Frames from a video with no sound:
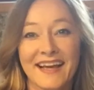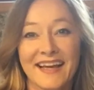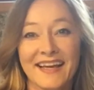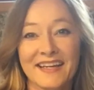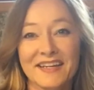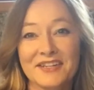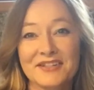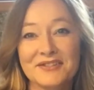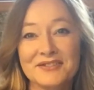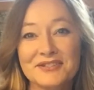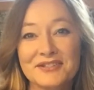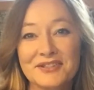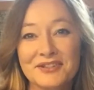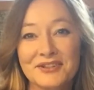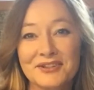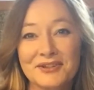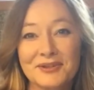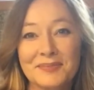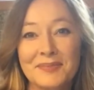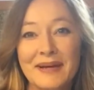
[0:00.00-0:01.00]
Hey
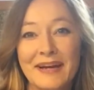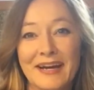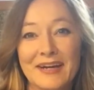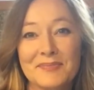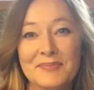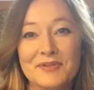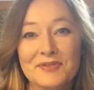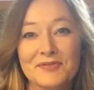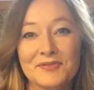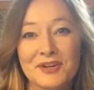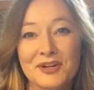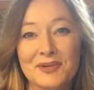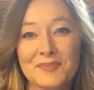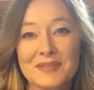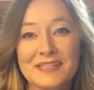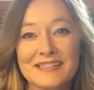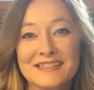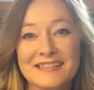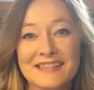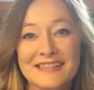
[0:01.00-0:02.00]
YouTube, happy
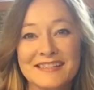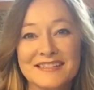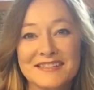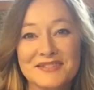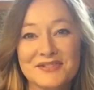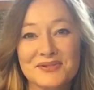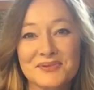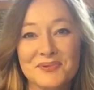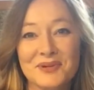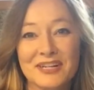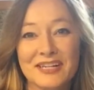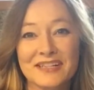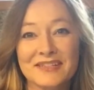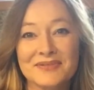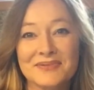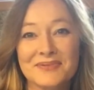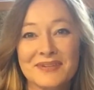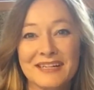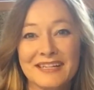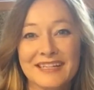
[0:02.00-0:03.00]
farming season
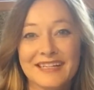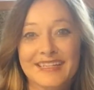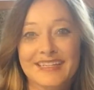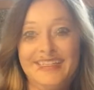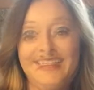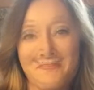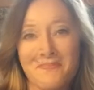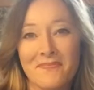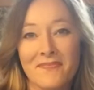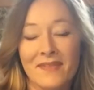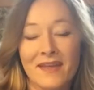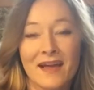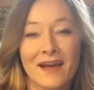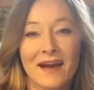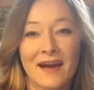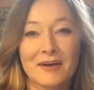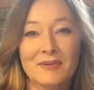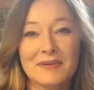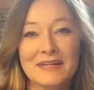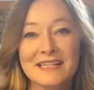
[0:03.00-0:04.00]
2020.
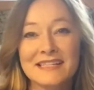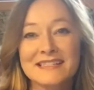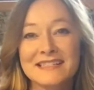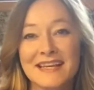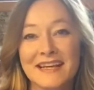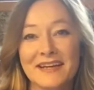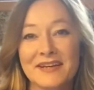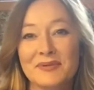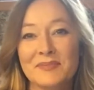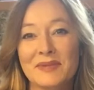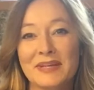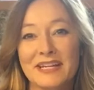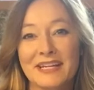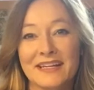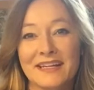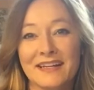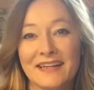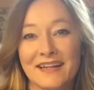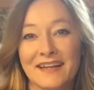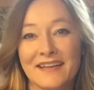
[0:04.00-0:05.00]
I want to take a
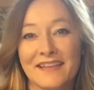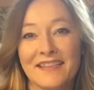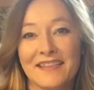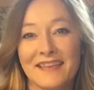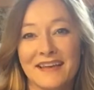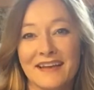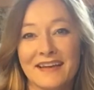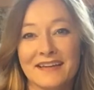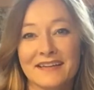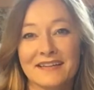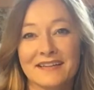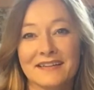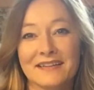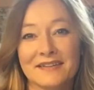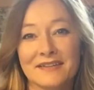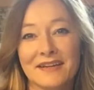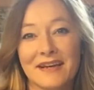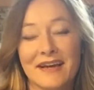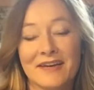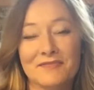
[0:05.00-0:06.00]
minute and thank
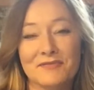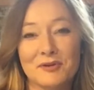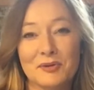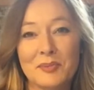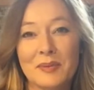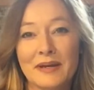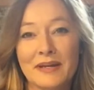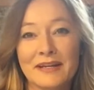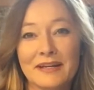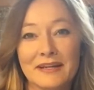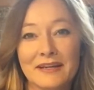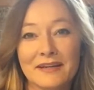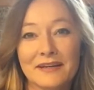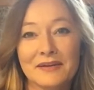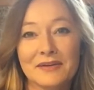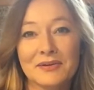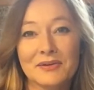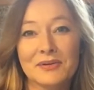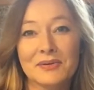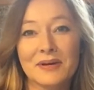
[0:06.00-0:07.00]
everybody
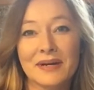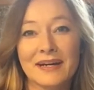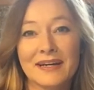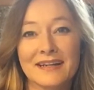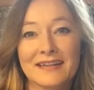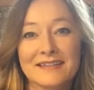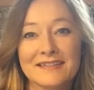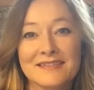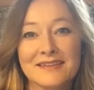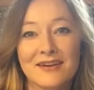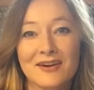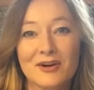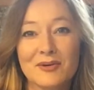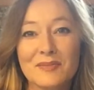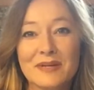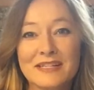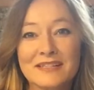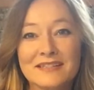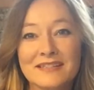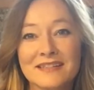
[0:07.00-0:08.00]
who has
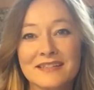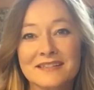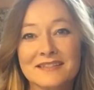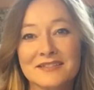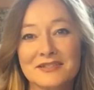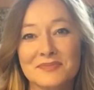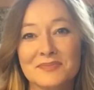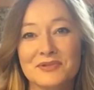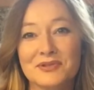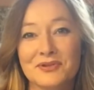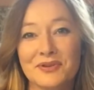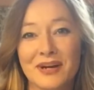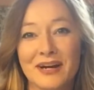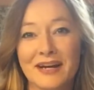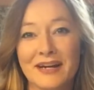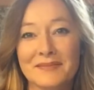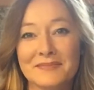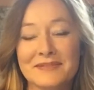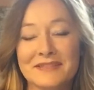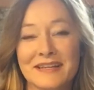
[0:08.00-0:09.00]
commented,
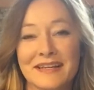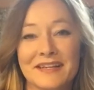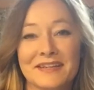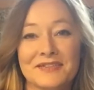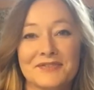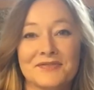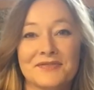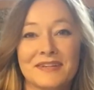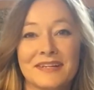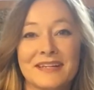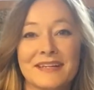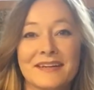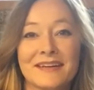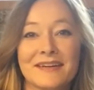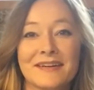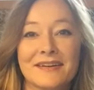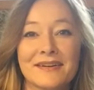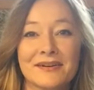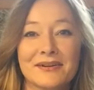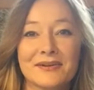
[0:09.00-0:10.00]
subscribed, liked the
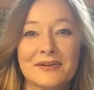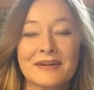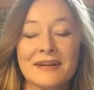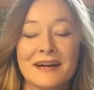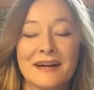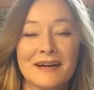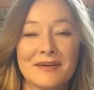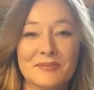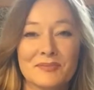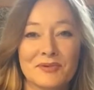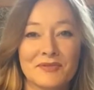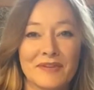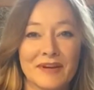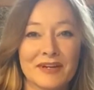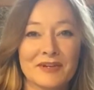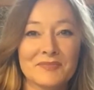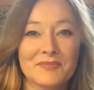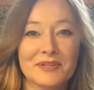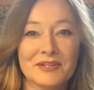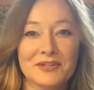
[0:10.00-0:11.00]
video,
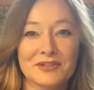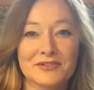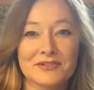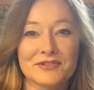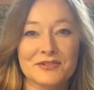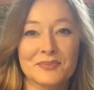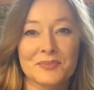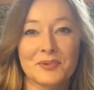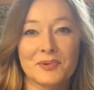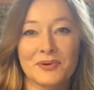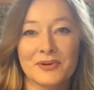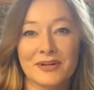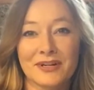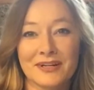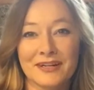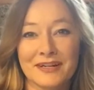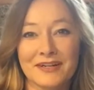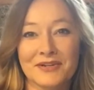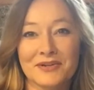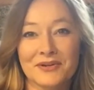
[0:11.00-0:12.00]
provided me your
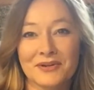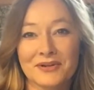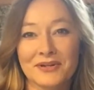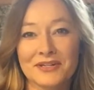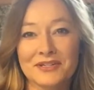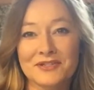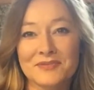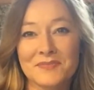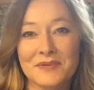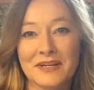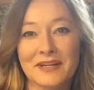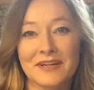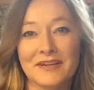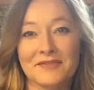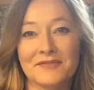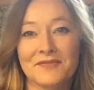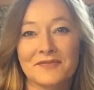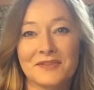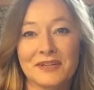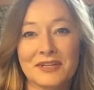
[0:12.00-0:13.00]
support, encouragement,
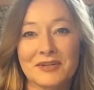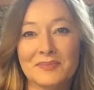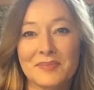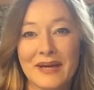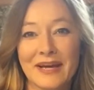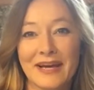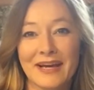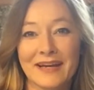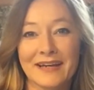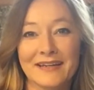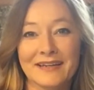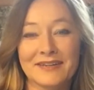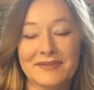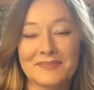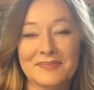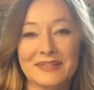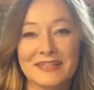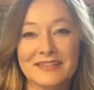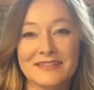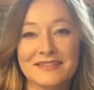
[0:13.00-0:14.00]
and feedback. It
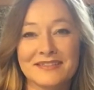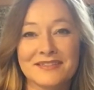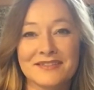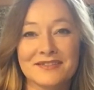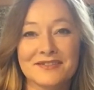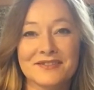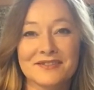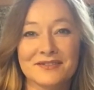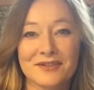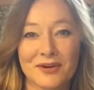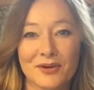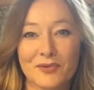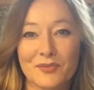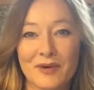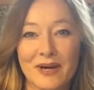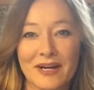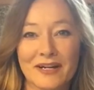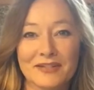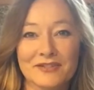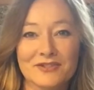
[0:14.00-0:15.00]
means so
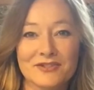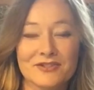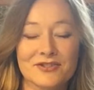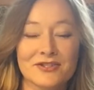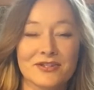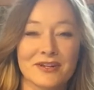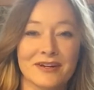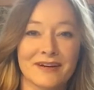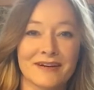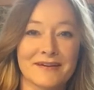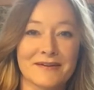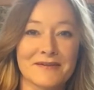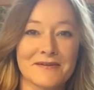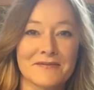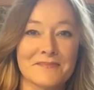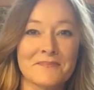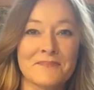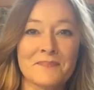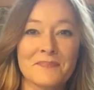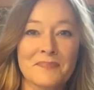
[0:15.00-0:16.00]
much.
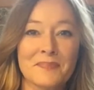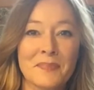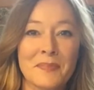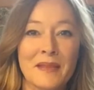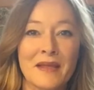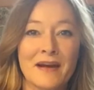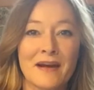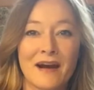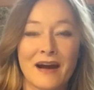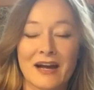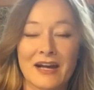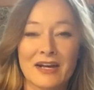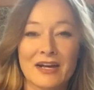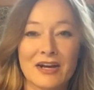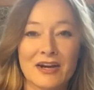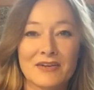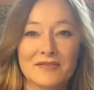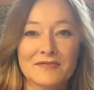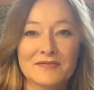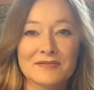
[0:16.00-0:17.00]
I
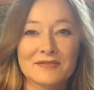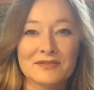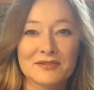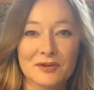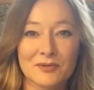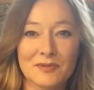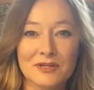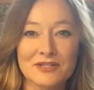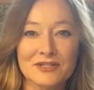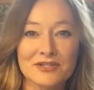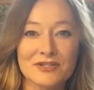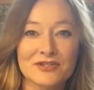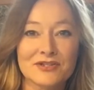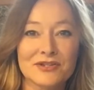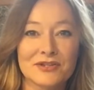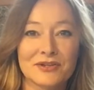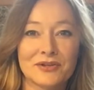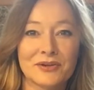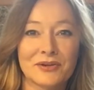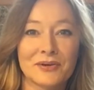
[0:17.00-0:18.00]
have so much
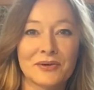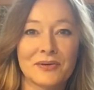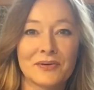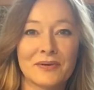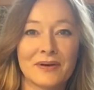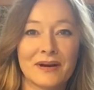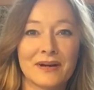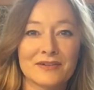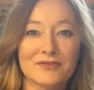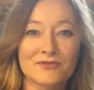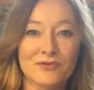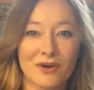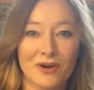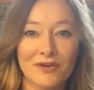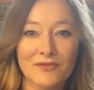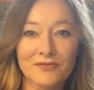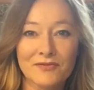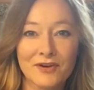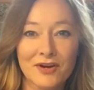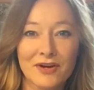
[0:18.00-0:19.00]
to draw
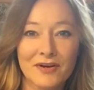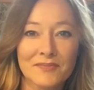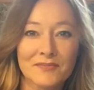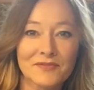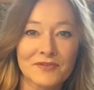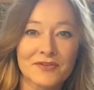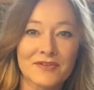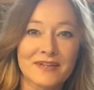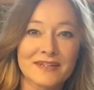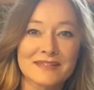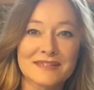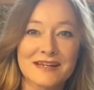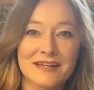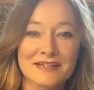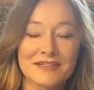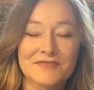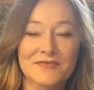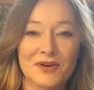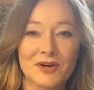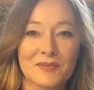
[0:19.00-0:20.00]
from for this
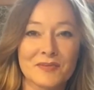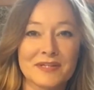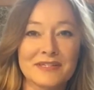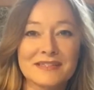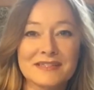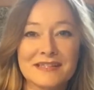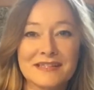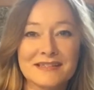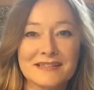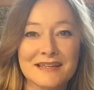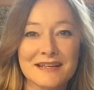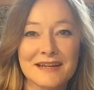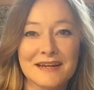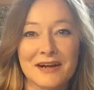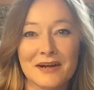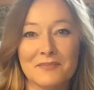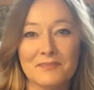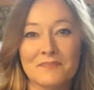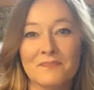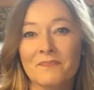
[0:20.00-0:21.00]
next farming season.
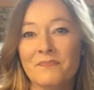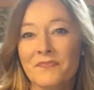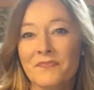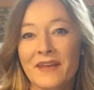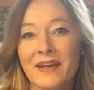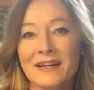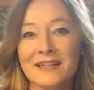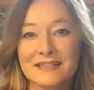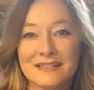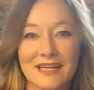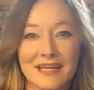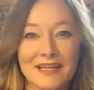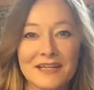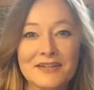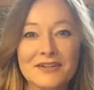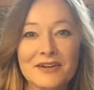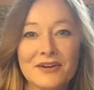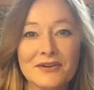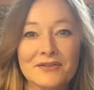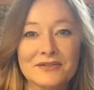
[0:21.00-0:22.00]
I'm taking
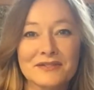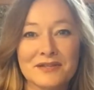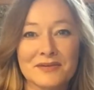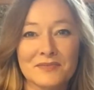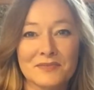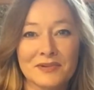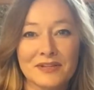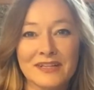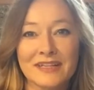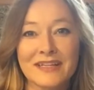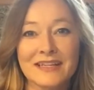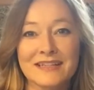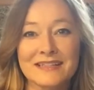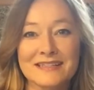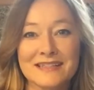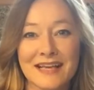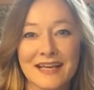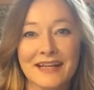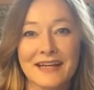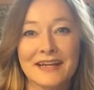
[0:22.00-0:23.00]
notes. I'm really
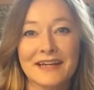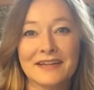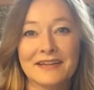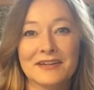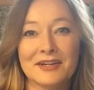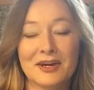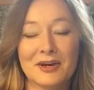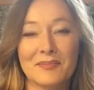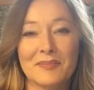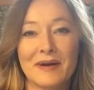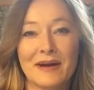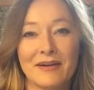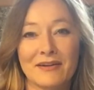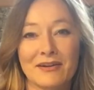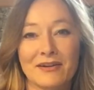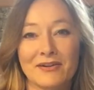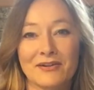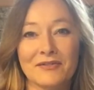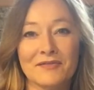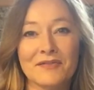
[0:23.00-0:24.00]
excited about
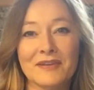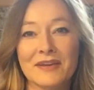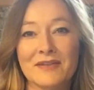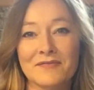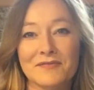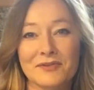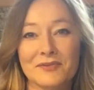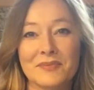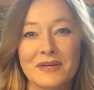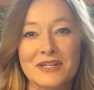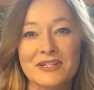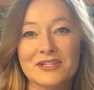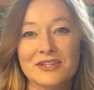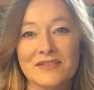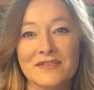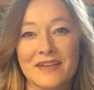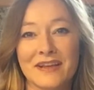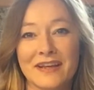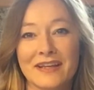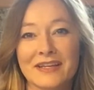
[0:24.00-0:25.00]
all of the information
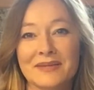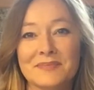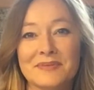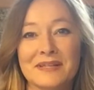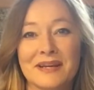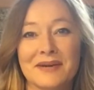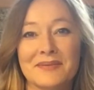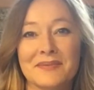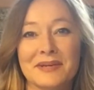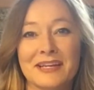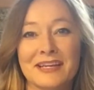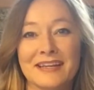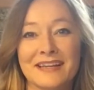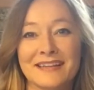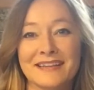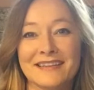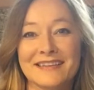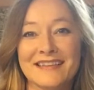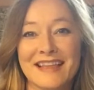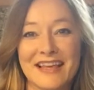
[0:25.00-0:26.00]
that keeps coming in.
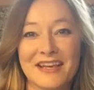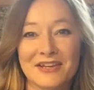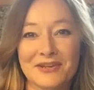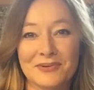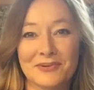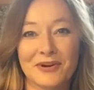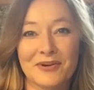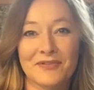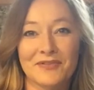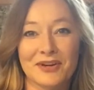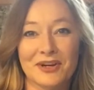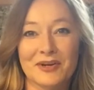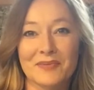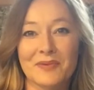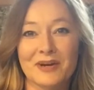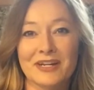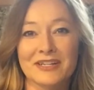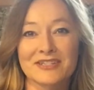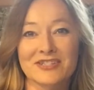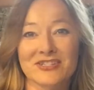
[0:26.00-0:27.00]
Thank you all very
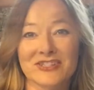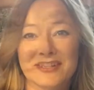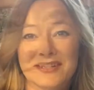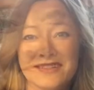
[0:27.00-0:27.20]
much.